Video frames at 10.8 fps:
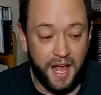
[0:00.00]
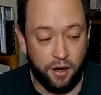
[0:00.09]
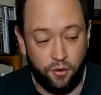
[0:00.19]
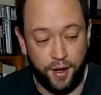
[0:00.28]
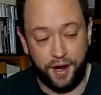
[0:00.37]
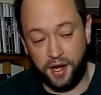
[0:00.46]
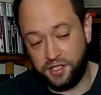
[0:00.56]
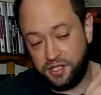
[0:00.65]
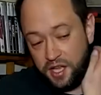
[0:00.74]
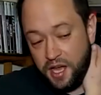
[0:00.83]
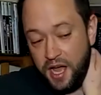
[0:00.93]
Now, quite
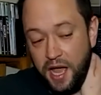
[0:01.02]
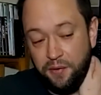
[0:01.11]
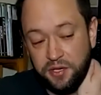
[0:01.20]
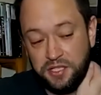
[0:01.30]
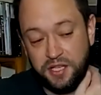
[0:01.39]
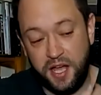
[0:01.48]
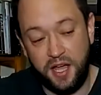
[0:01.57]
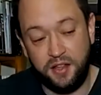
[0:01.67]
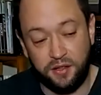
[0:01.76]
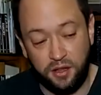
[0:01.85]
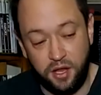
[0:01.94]
honestly, I would say
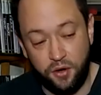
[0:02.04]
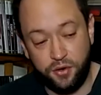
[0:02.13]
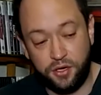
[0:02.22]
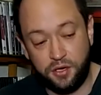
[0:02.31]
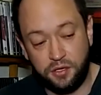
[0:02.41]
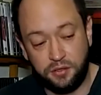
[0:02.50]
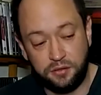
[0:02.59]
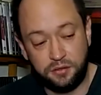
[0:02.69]
the loader